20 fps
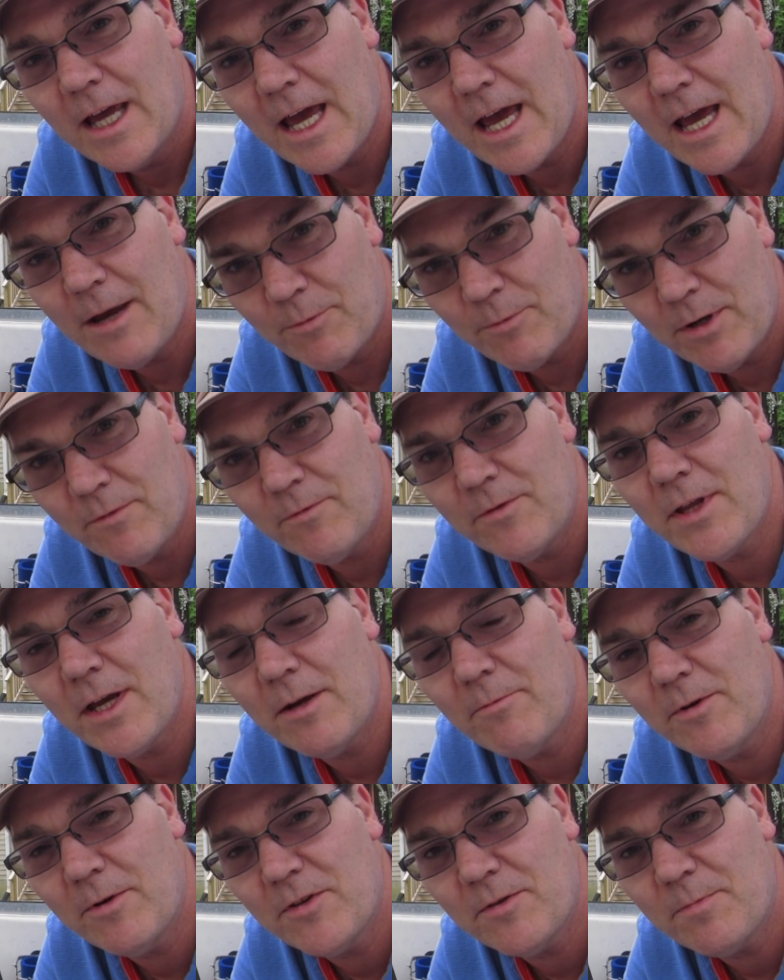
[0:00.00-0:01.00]
And whenever
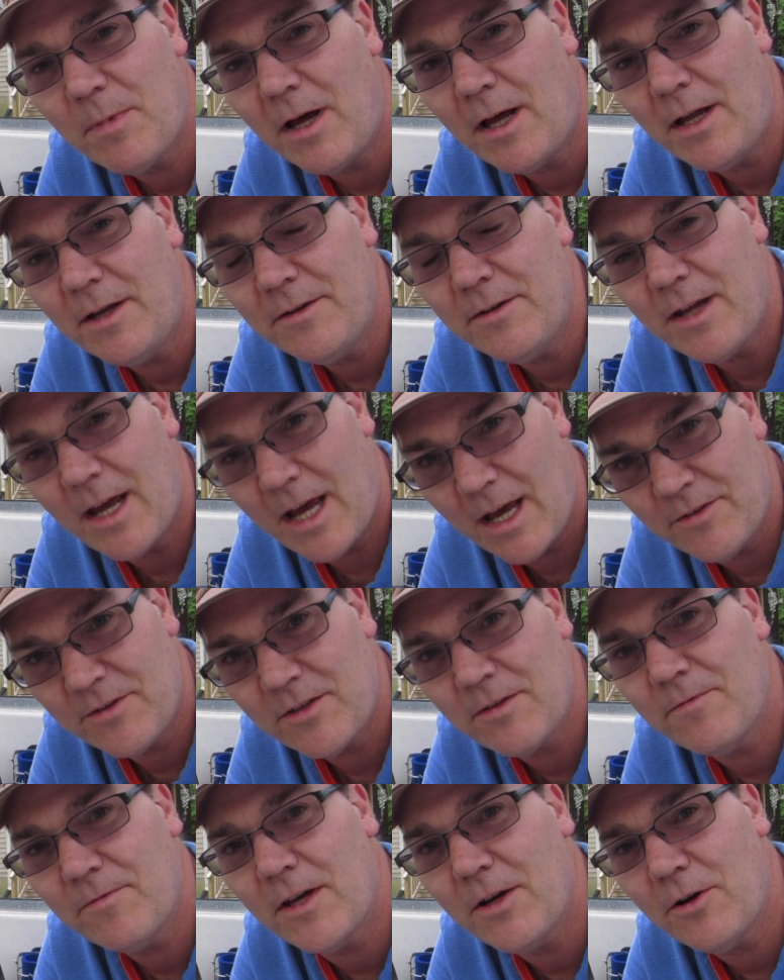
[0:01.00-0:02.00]
they respond,
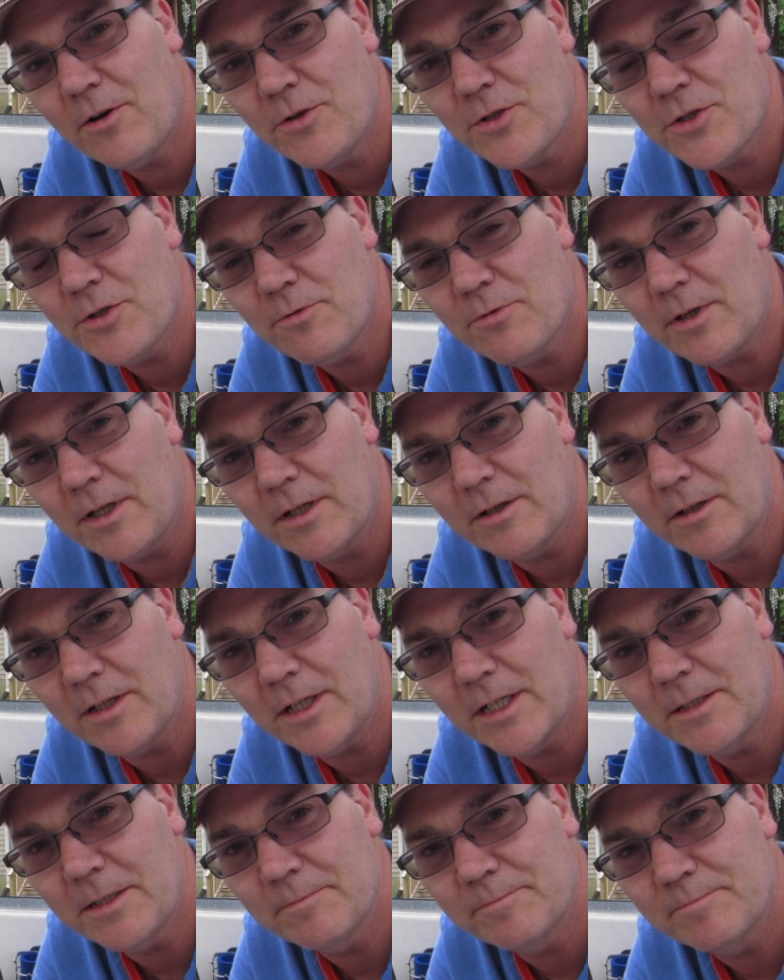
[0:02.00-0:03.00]
ask if they heard you
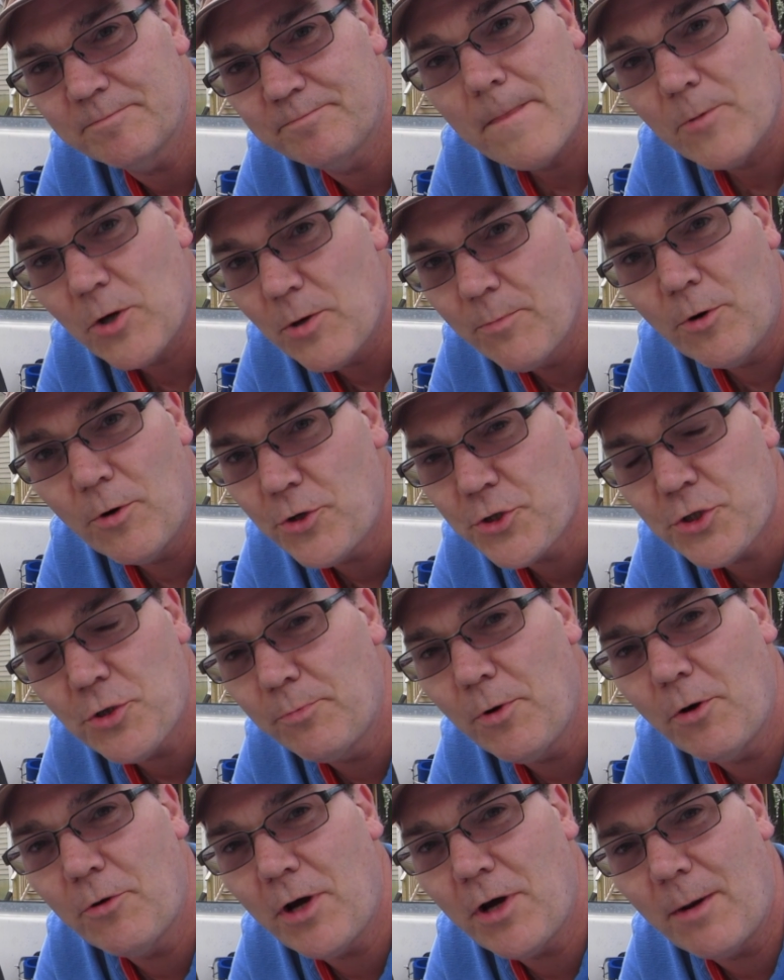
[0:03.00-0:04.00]
clearly.
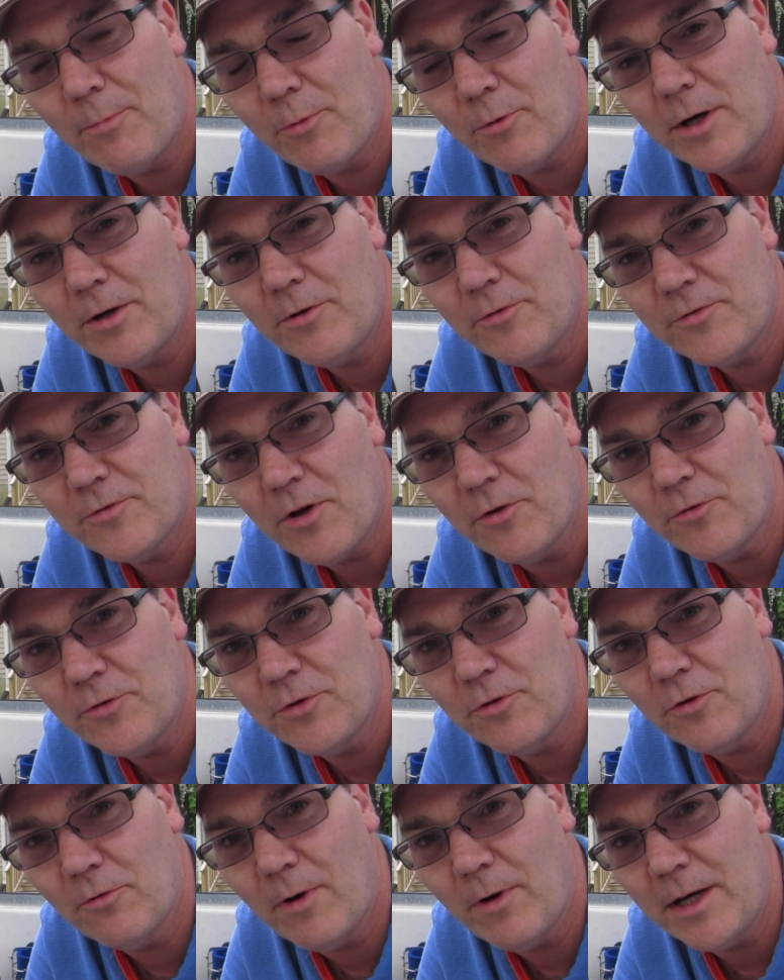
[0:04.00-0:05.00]
Commercial boat operators
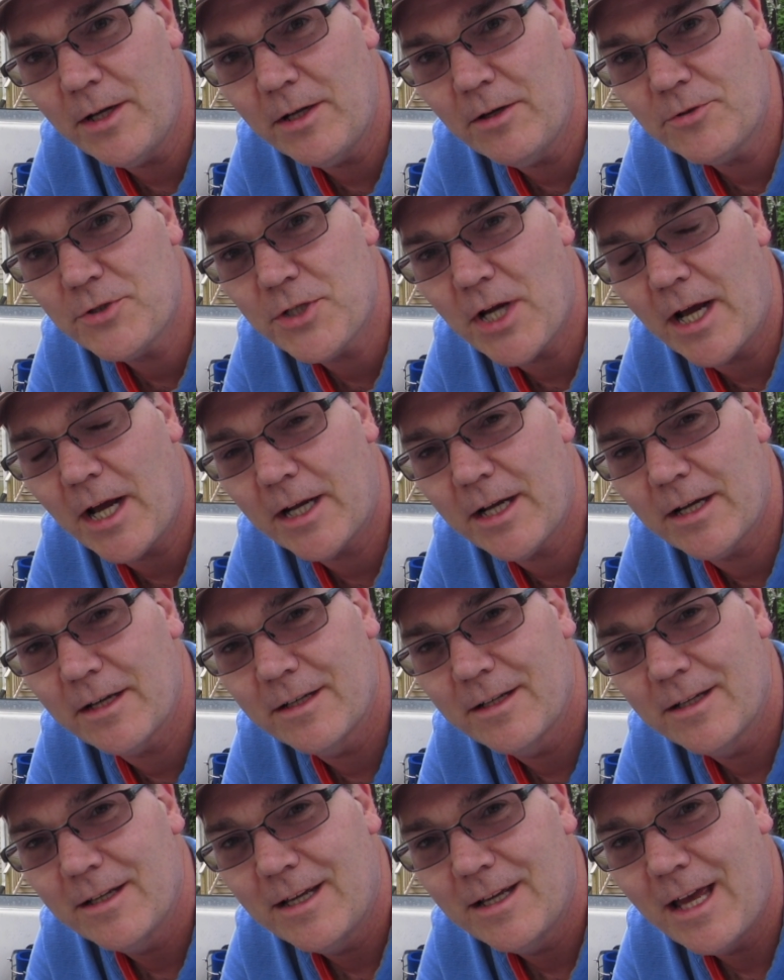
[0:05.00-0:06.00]
don't do a radio check.
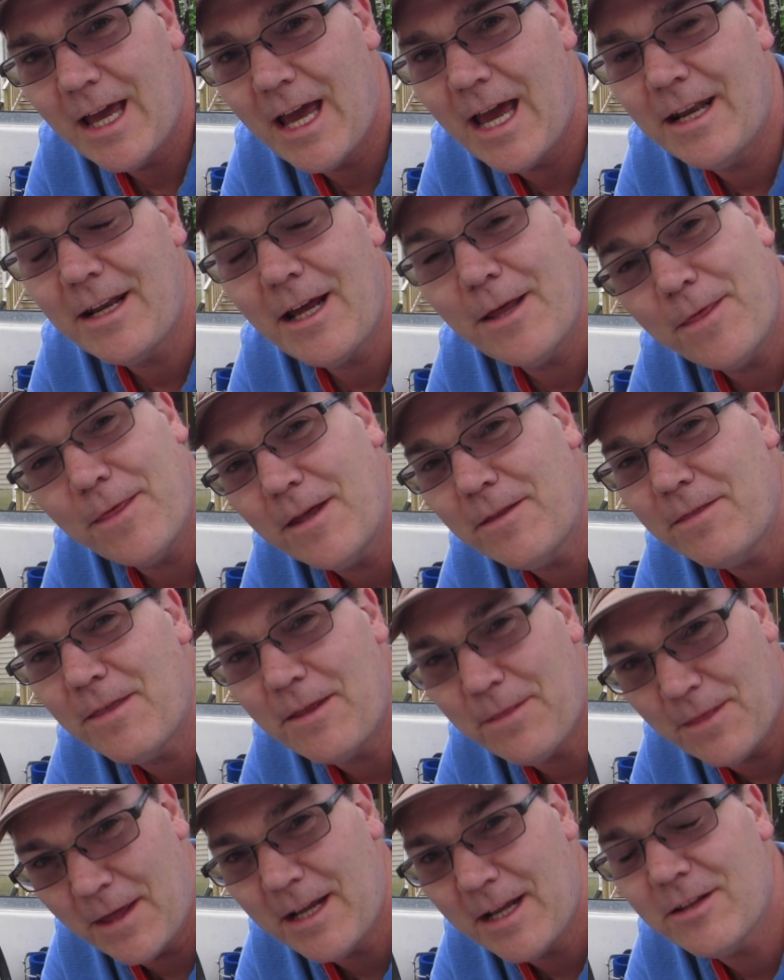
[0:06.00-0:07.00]
And I think
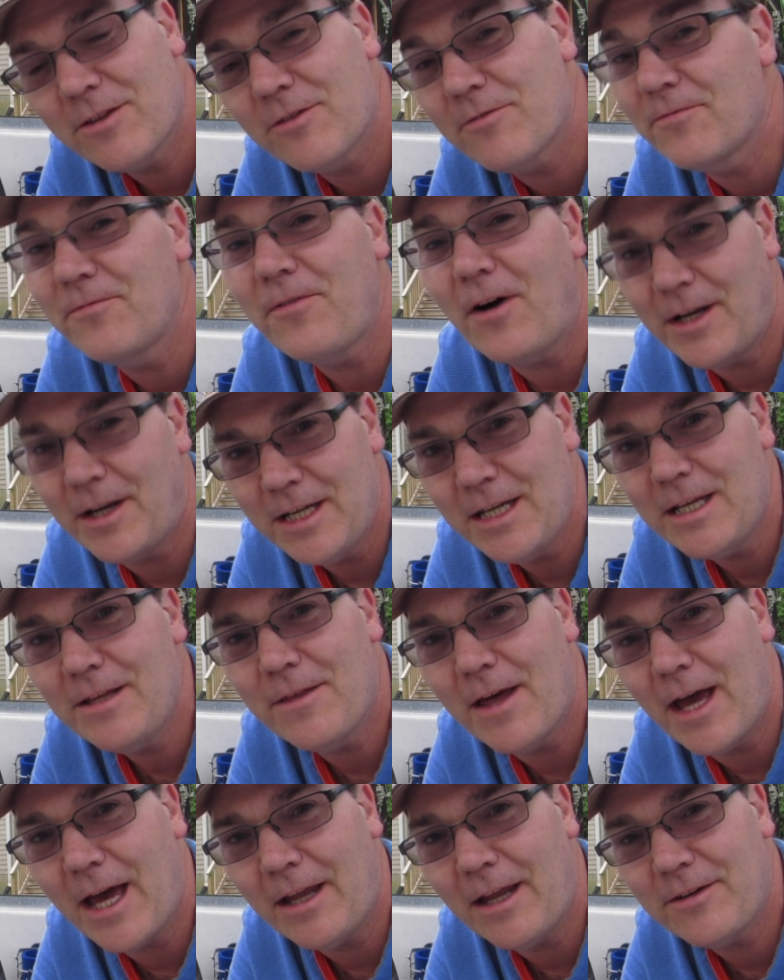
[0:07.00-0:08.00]
they think it's
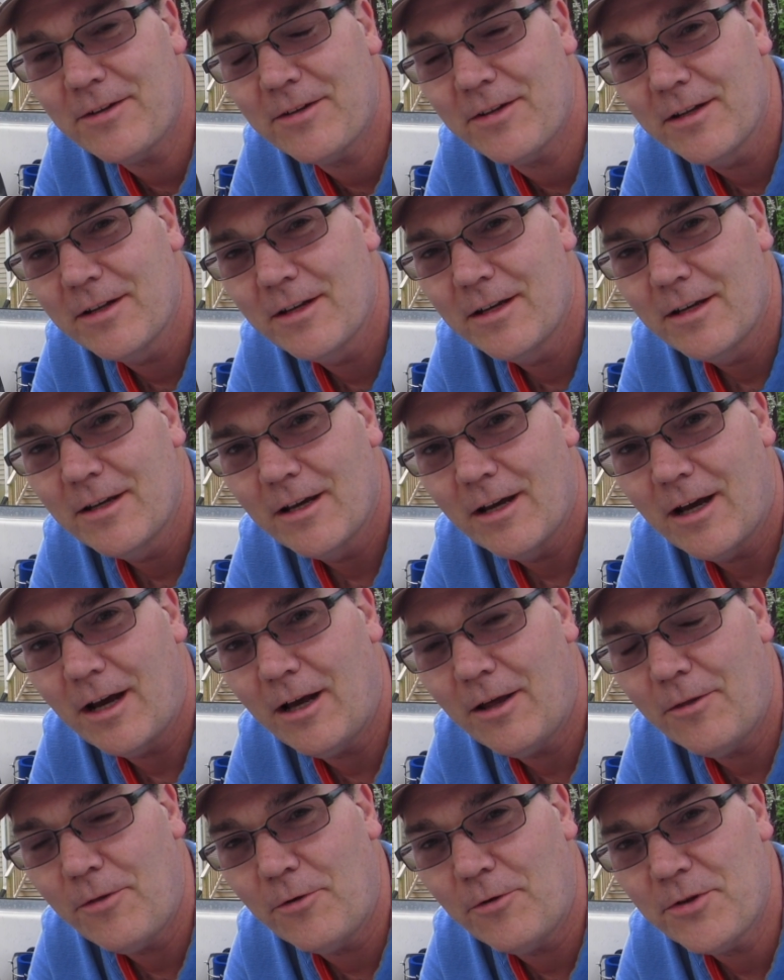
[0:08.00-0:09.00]
funny that
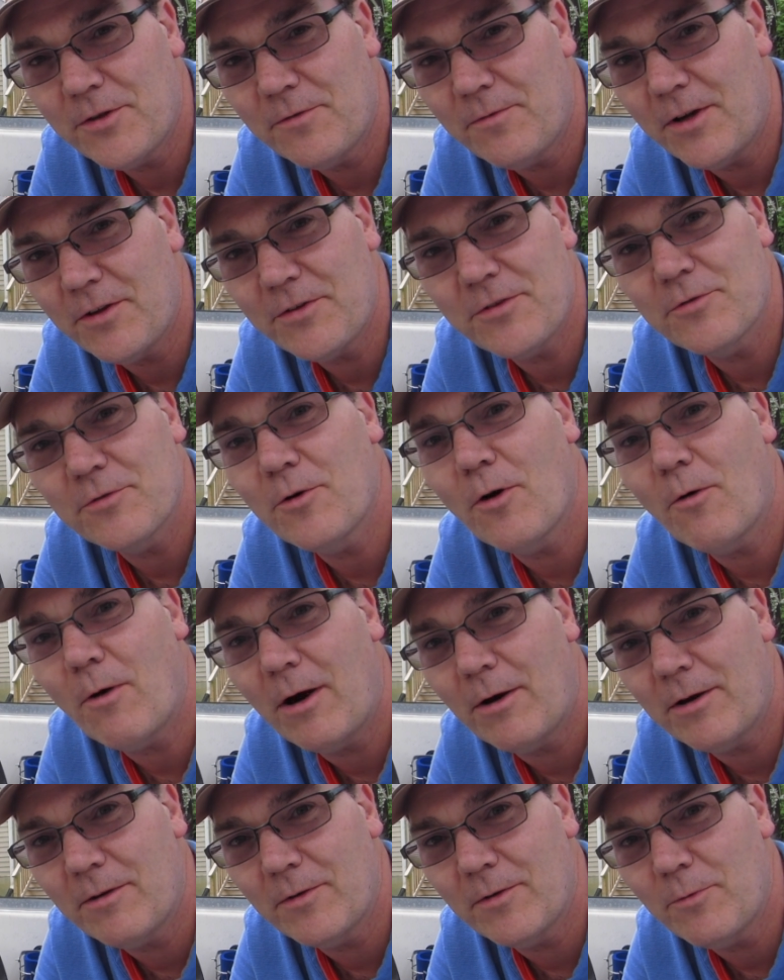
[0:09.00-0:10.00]
uh, those of us who go
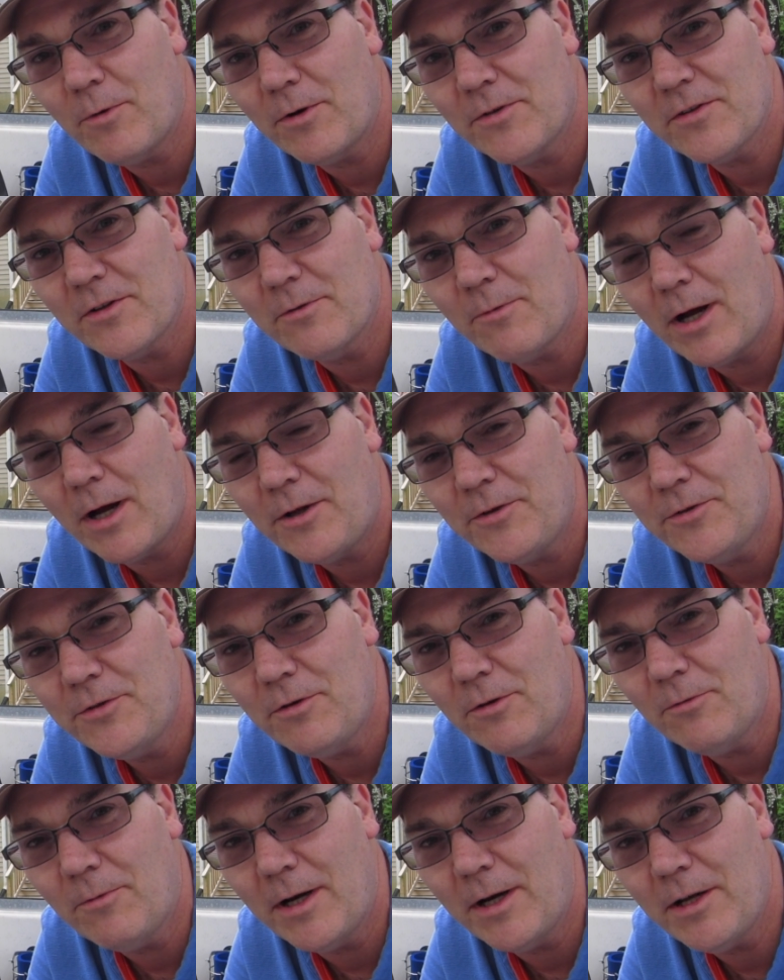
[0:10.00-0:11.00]
out every once in a while
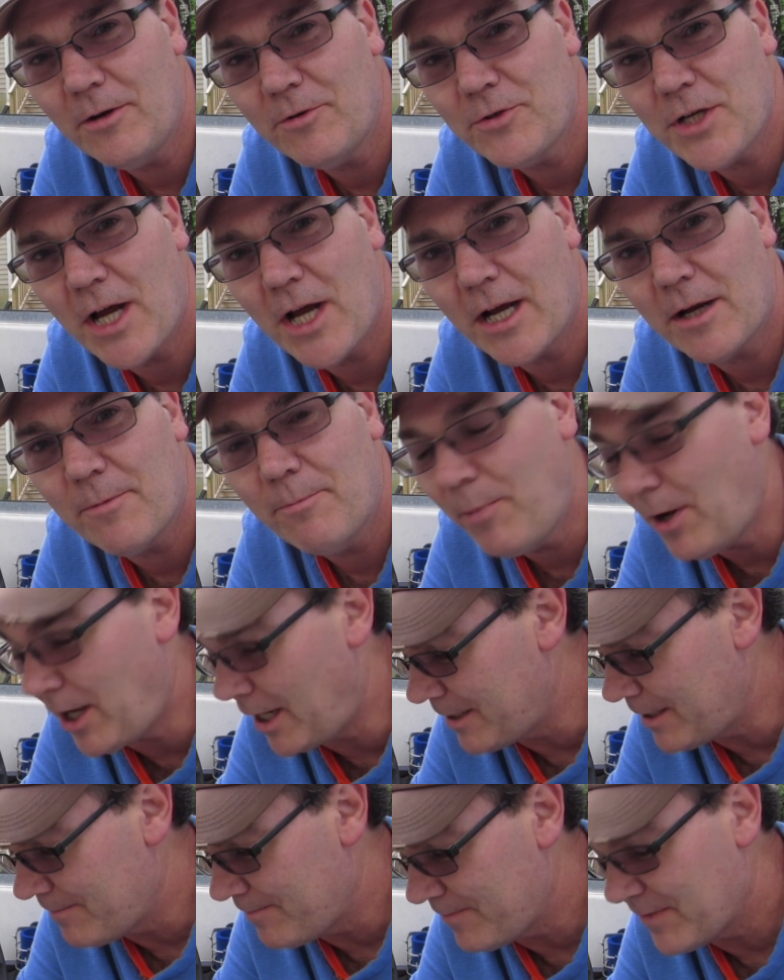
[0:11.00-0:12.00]
do a radio check.
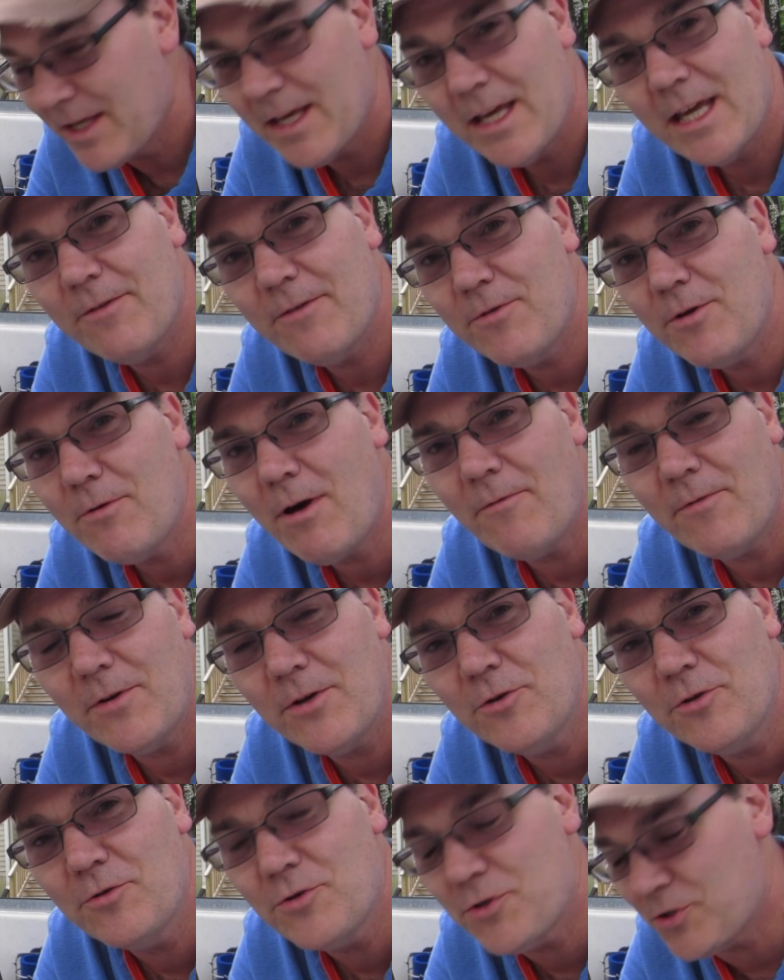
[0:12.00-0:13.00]
But if you
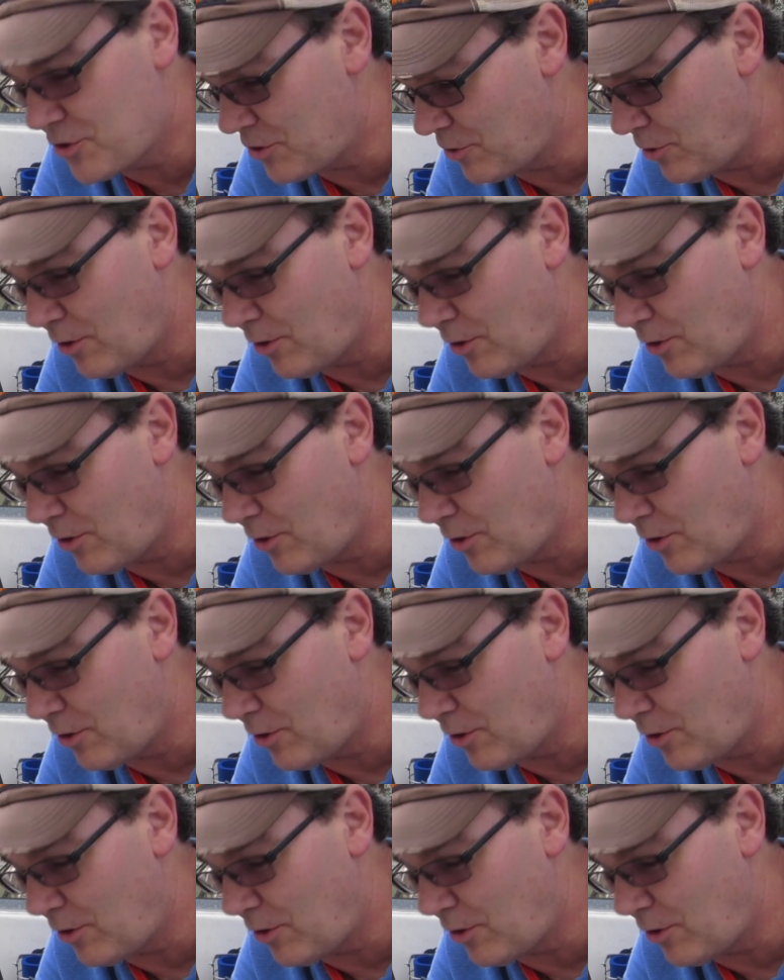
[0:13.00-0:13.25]
haven't used